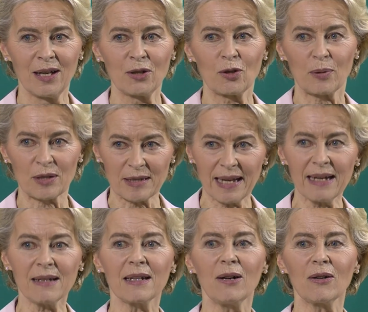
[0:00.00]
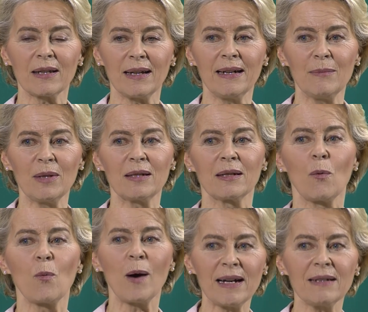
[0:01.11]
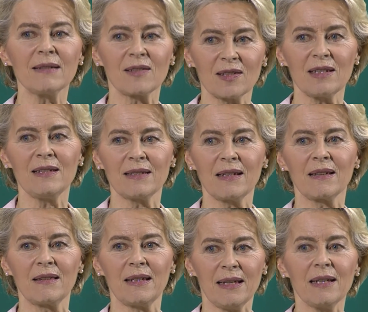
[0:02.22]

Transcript: to protect our climate while seizing the